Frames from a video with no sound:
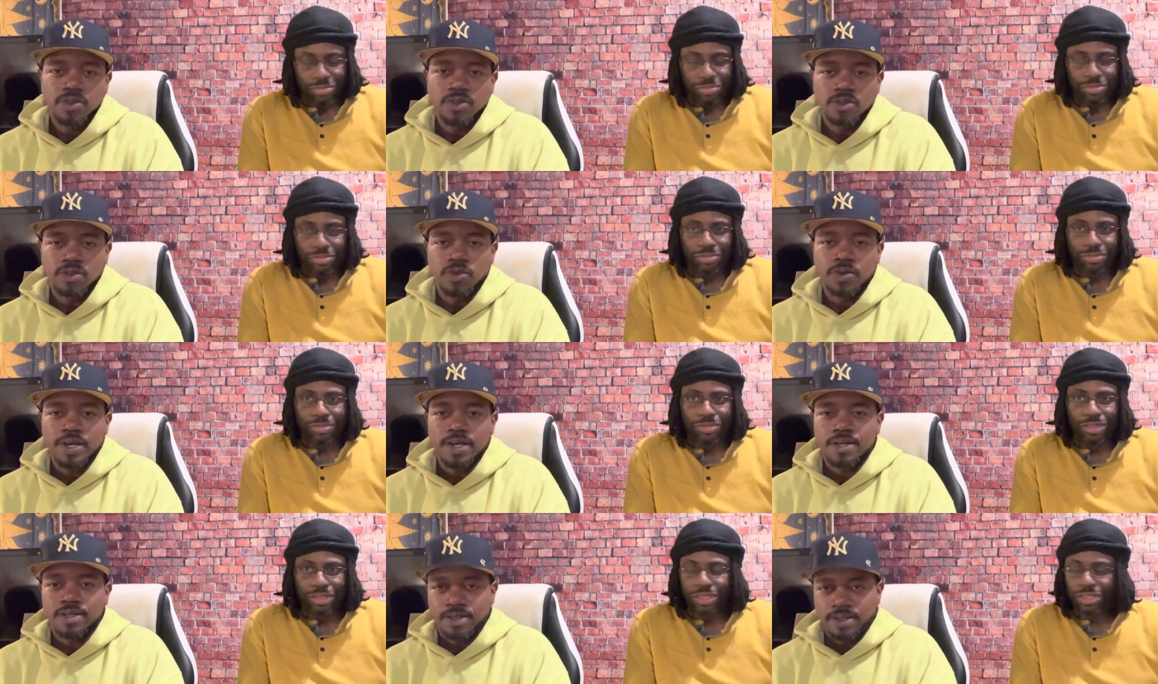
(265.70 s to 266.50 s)
Speaker 1: Do
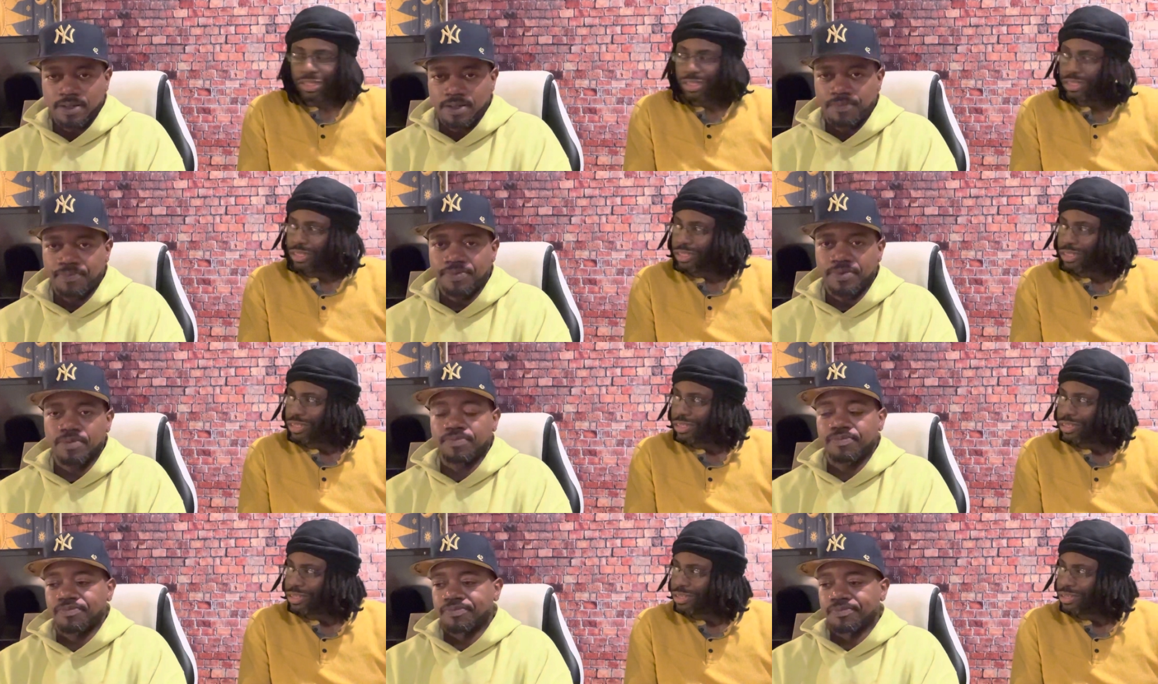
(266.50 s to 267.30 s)
they,
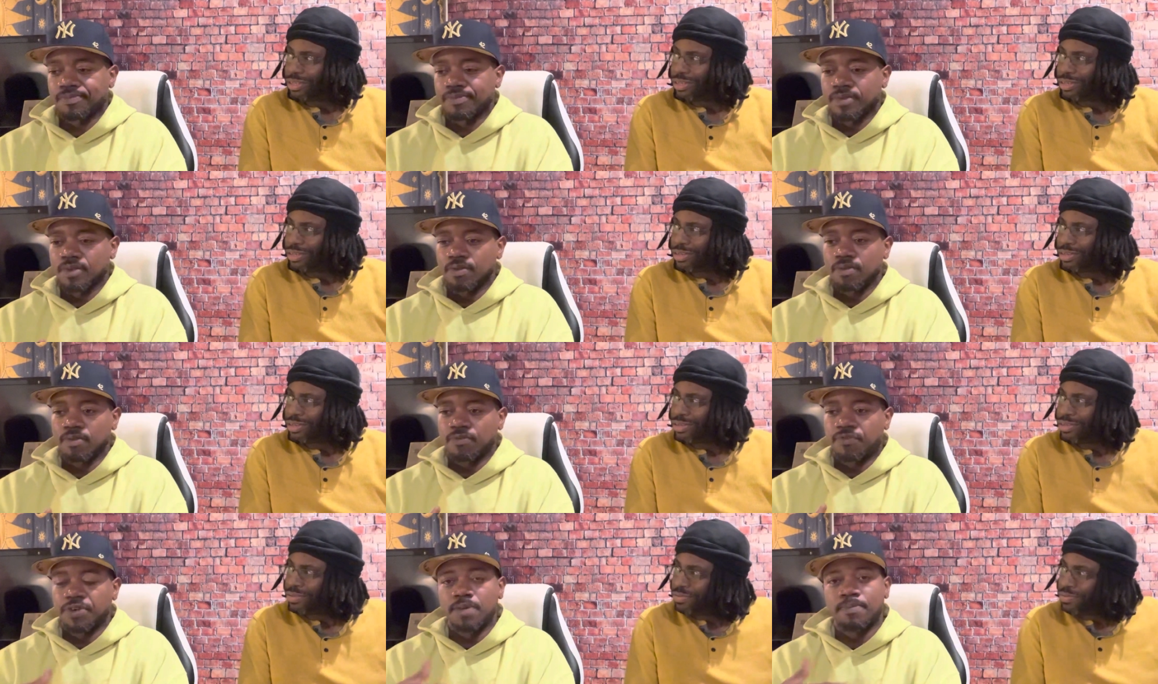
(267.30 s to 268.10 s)

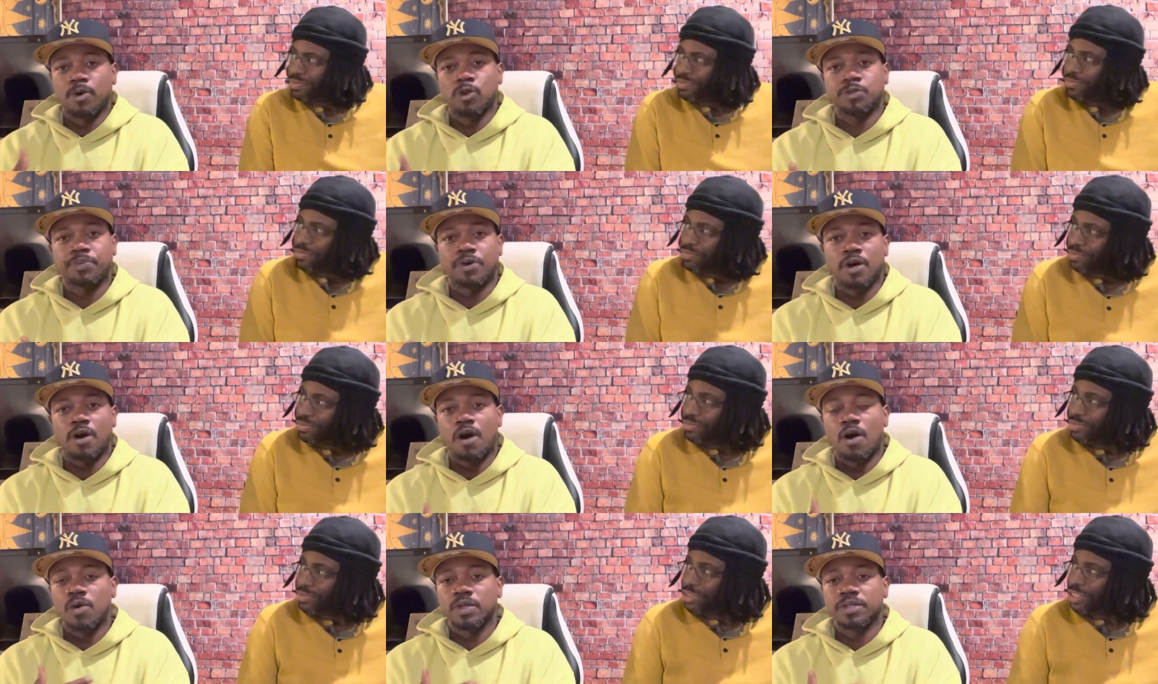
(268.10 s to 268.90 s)
for the most part,
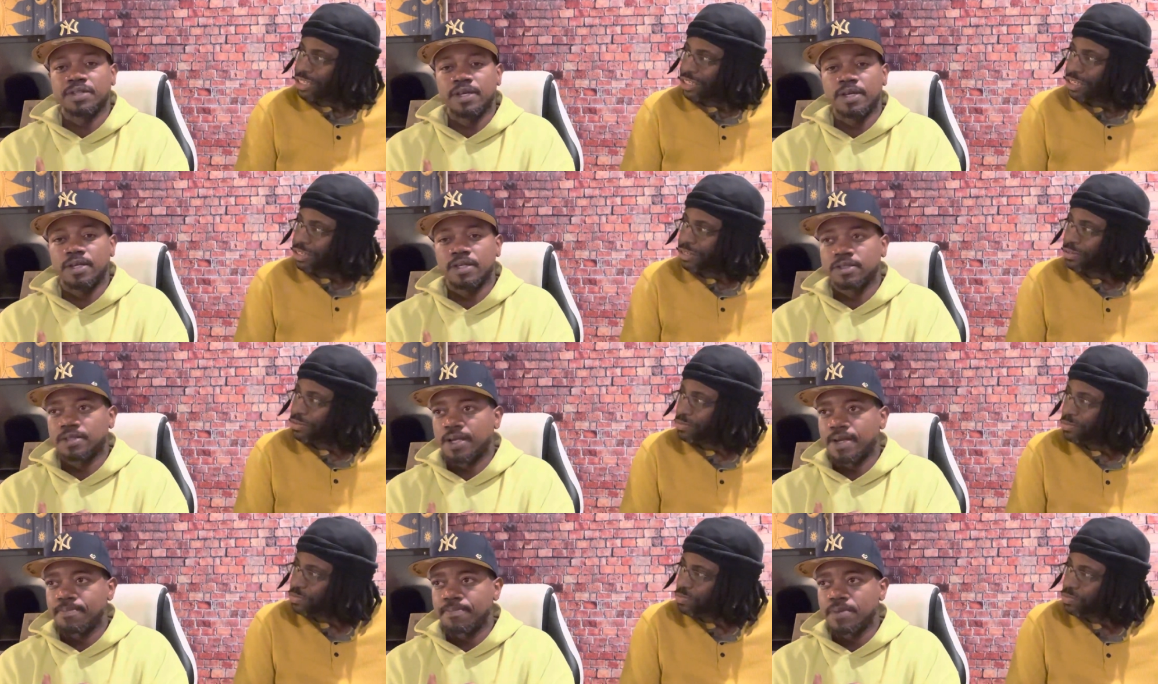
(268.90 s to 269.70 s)
all the things
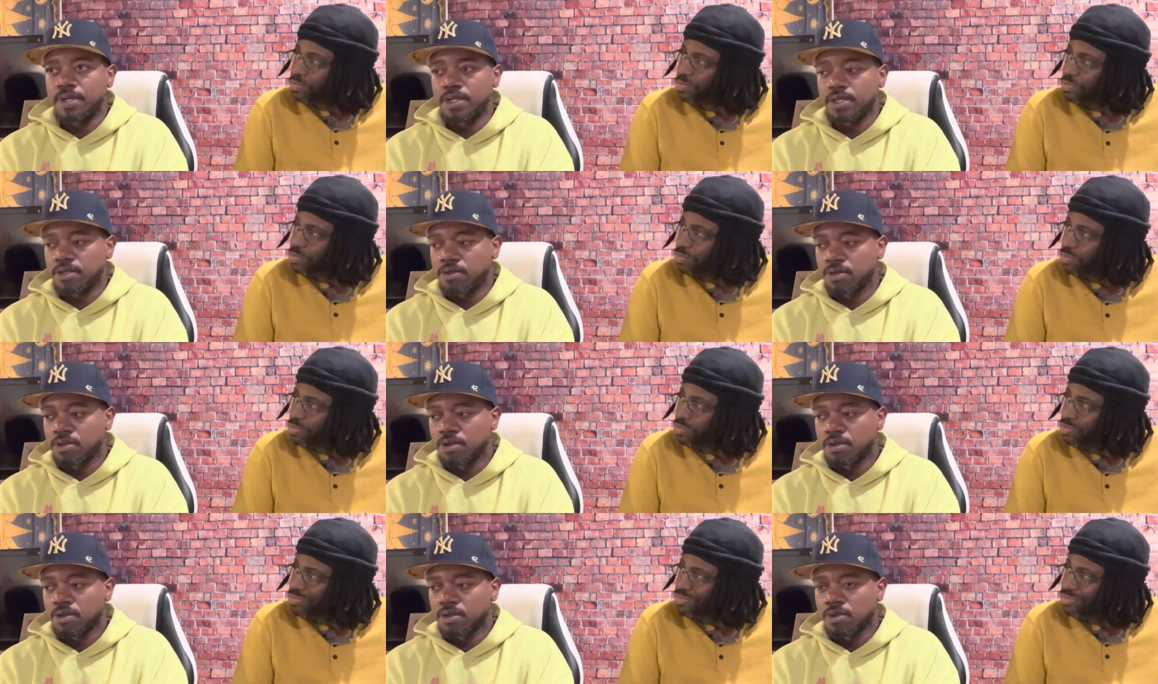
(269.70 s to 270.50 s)
that men
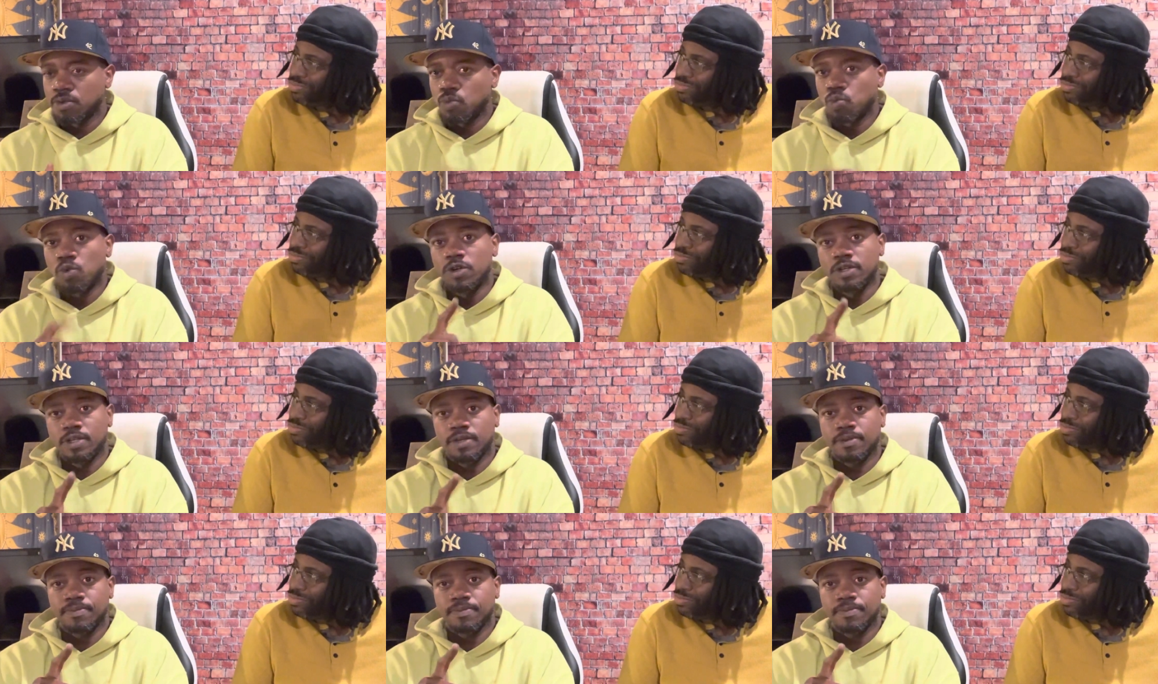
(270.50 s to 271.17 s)
want,